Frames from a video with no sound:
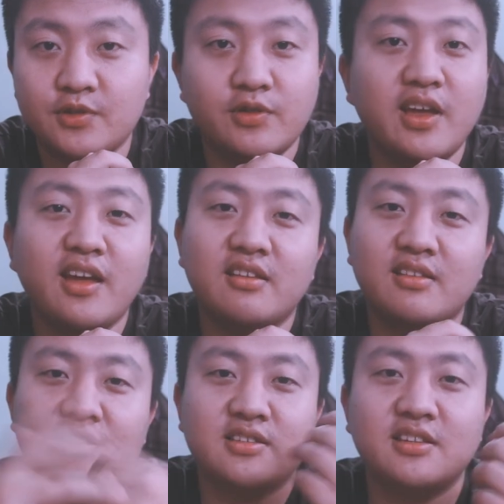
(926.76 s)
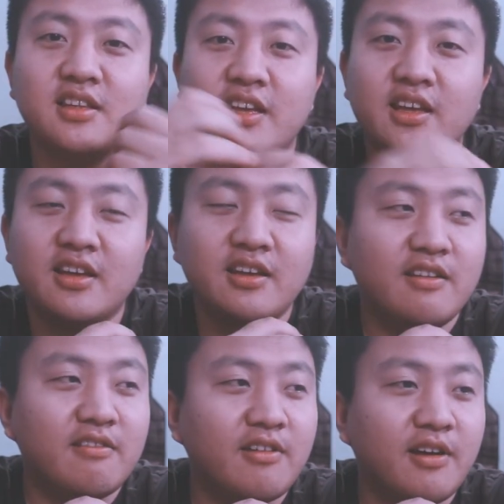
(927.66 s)
So yeah, that's it.
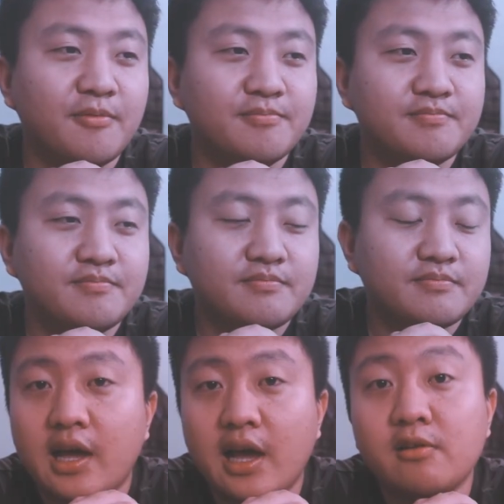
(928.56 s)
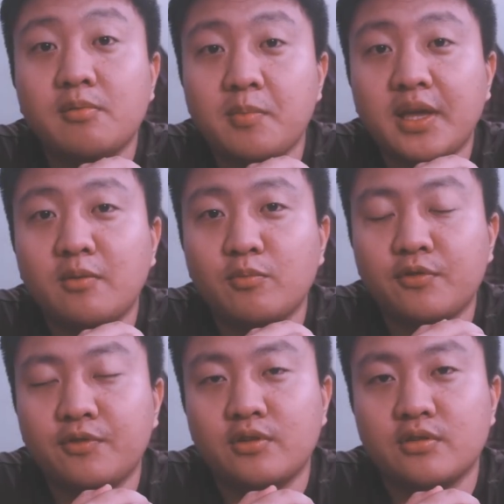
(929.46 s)
I'll be making
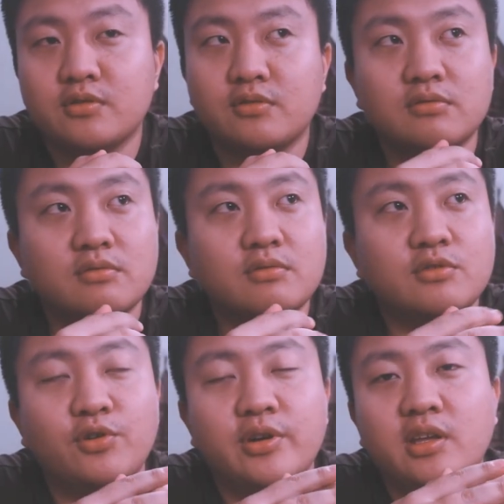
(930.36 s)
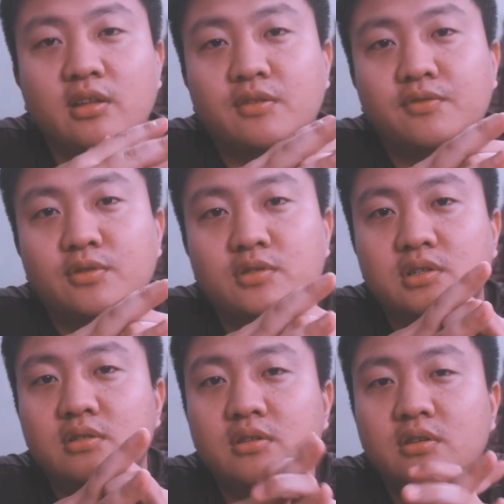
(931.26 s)
more videos on coding in the
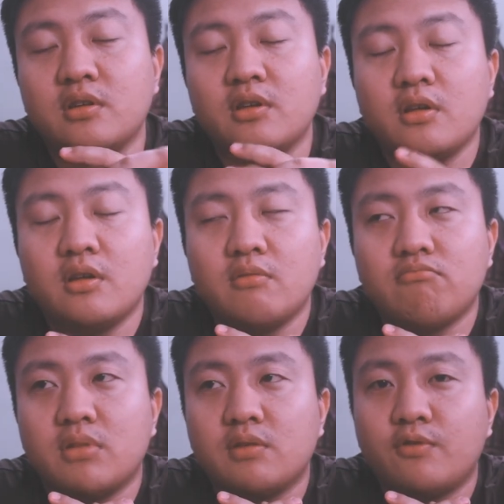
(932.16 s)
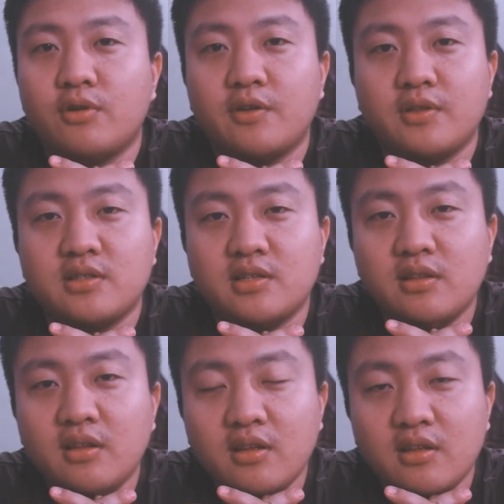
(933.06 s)
future, but for now that's it.
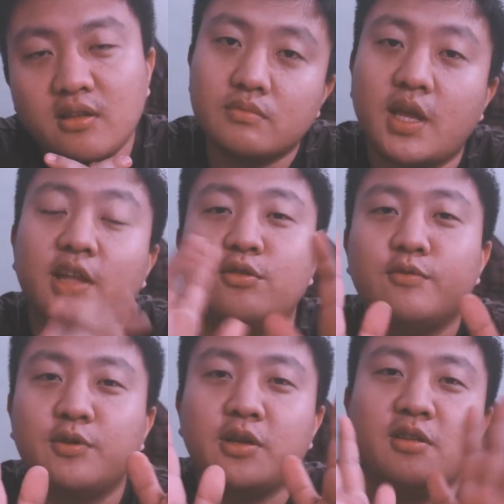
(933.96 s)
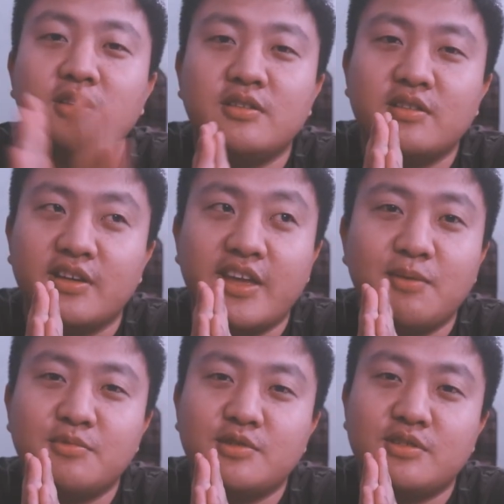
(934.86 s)
And don't worry, the
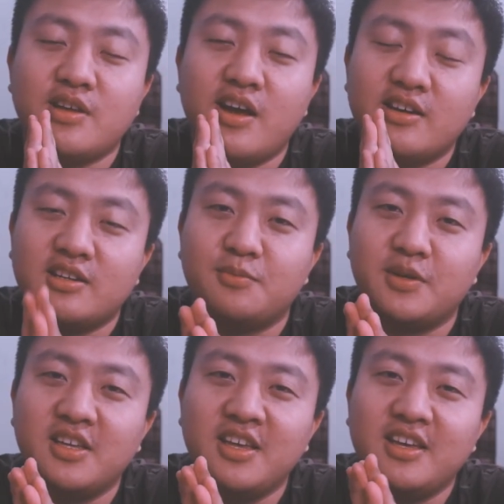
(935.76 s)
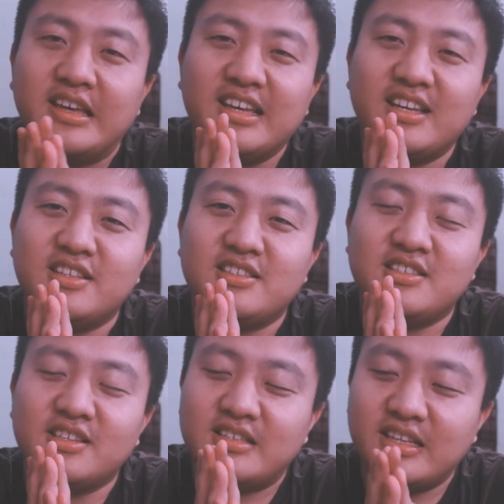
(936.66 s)
games are coming.
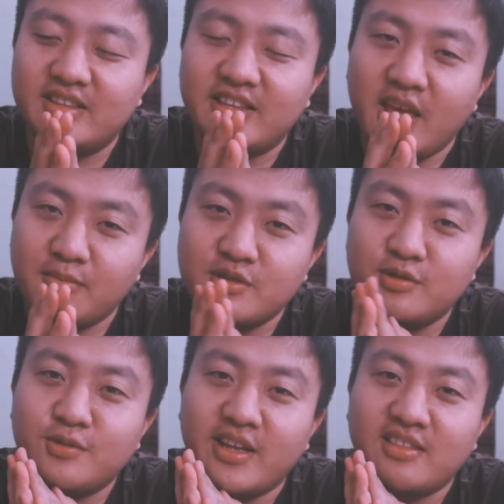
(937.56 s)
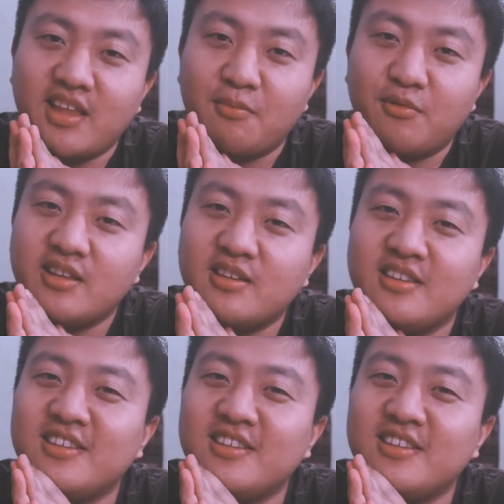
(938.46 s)
It's just that games do take time, right?